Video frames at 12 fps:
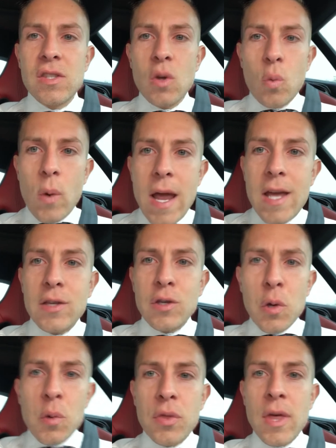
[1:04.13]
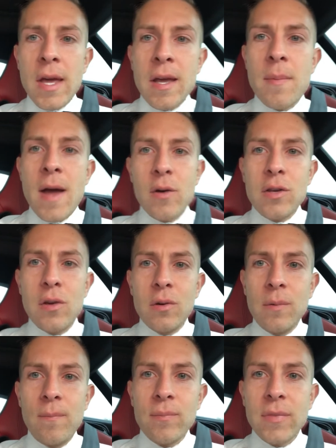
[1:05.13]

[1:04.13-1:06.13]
the way you think about you,